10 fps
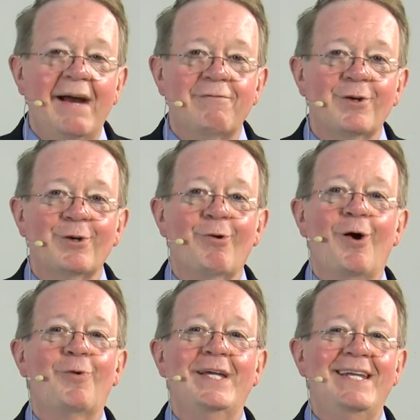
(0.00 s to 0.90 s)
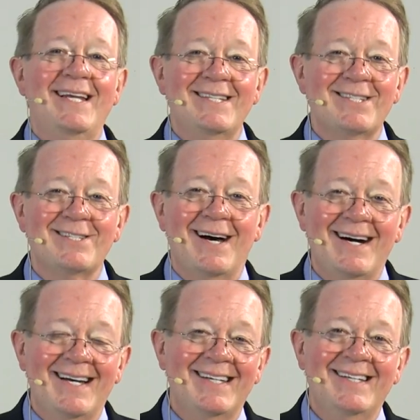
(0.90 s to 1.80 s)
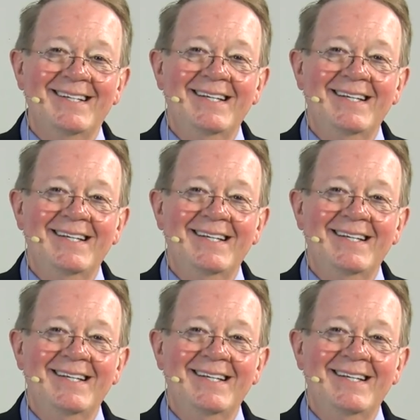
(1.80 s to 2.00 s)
ever growing inside,